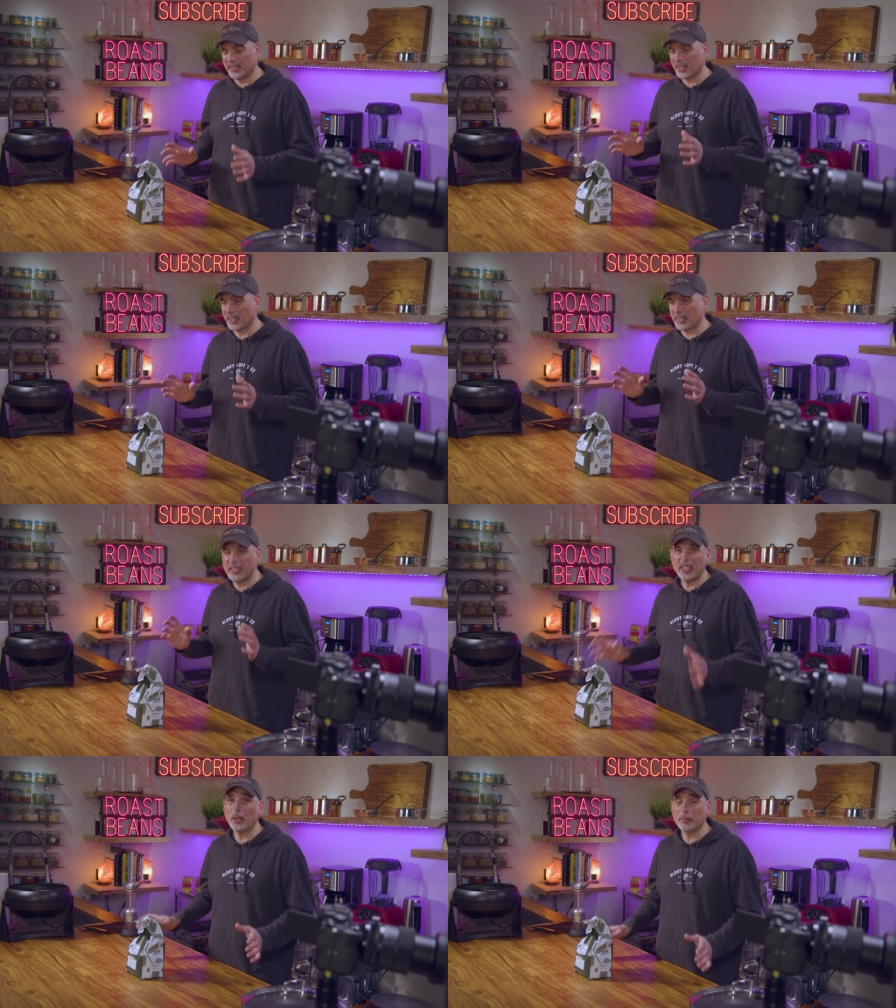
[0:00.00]
It's
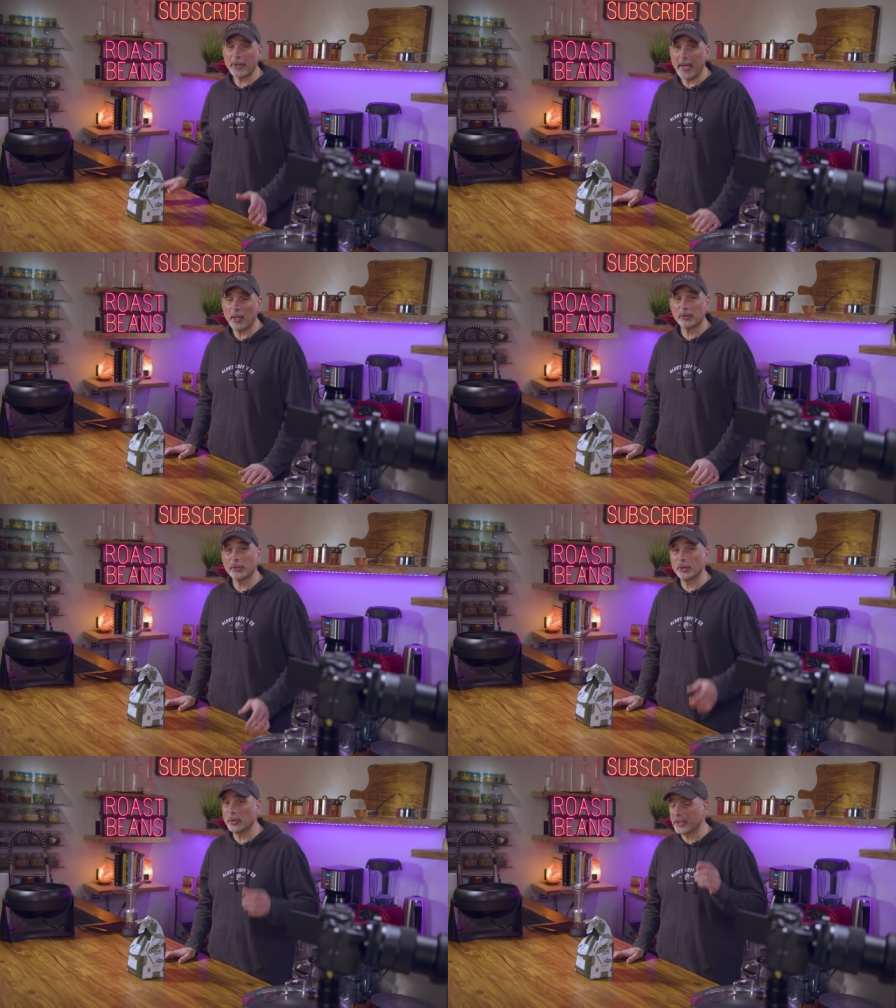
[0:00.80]
gonna stink up your
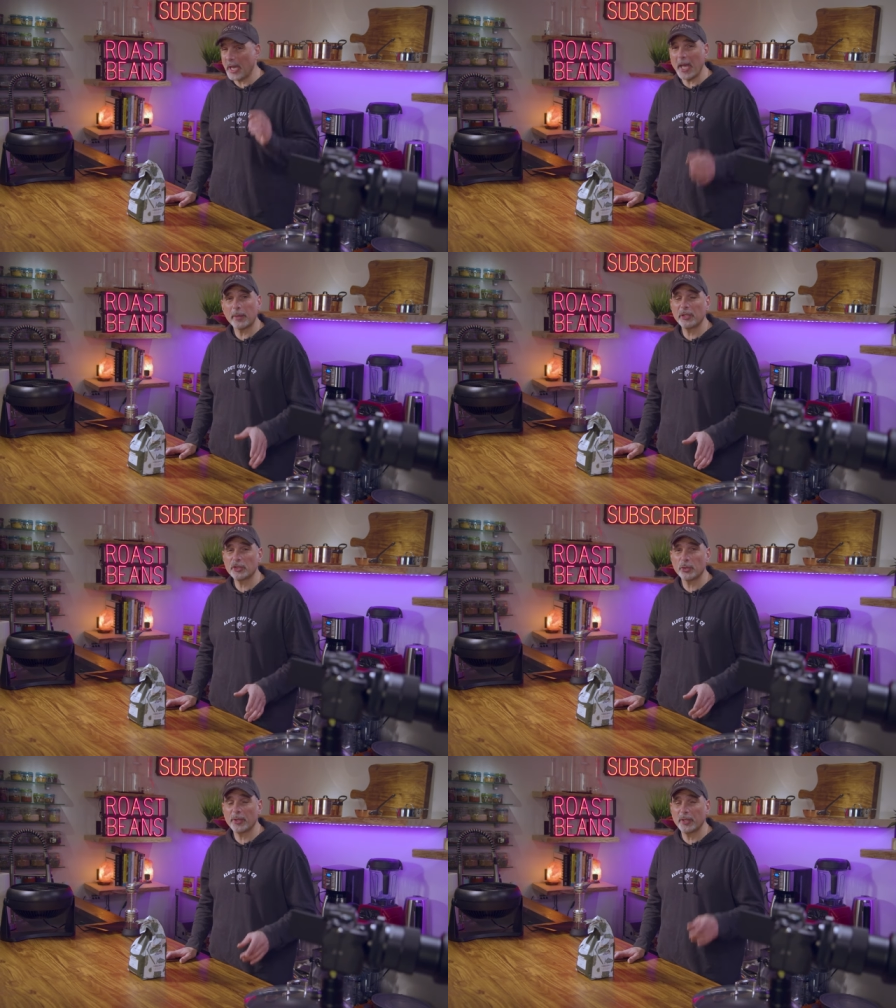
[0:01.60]
house, so you
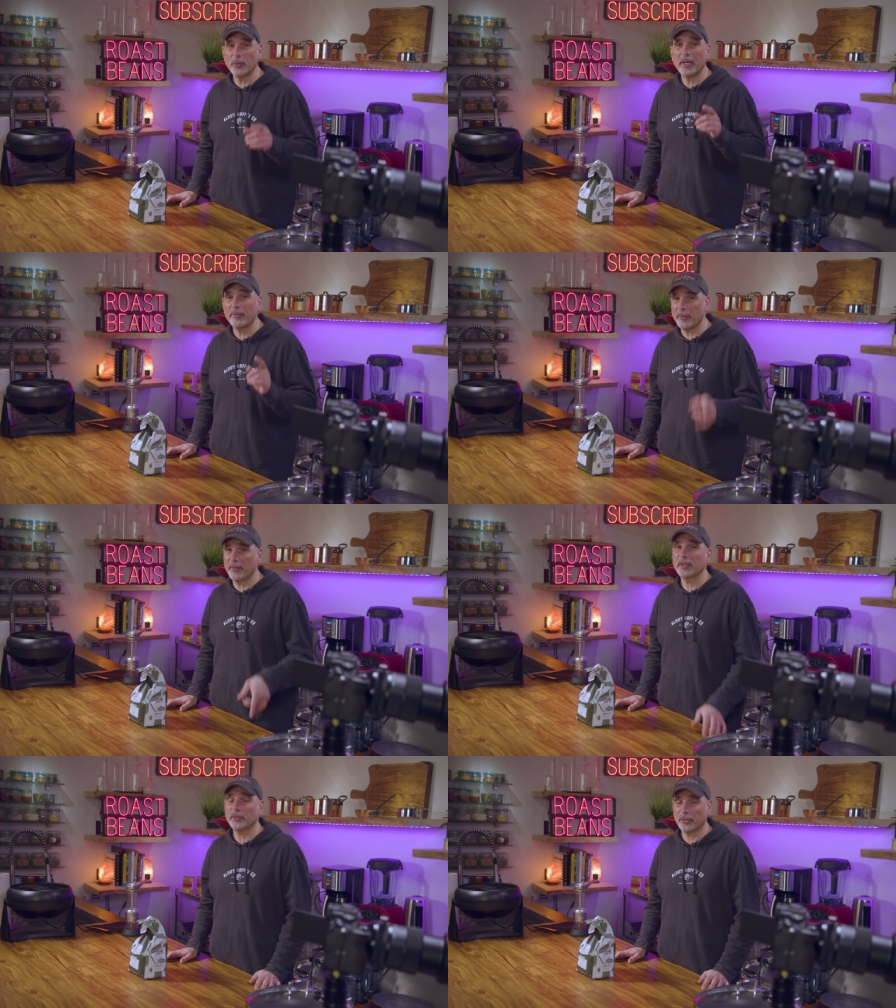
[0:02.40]
gotta make sure that you
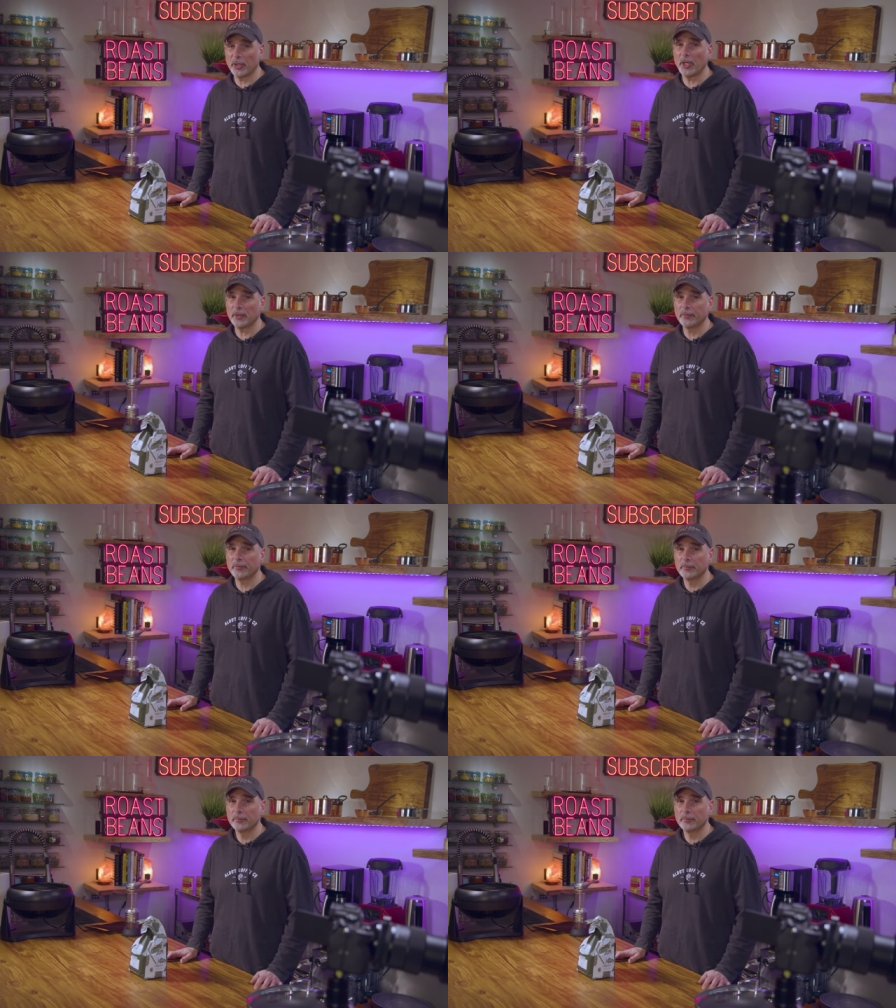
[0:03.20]
have the vent turned on.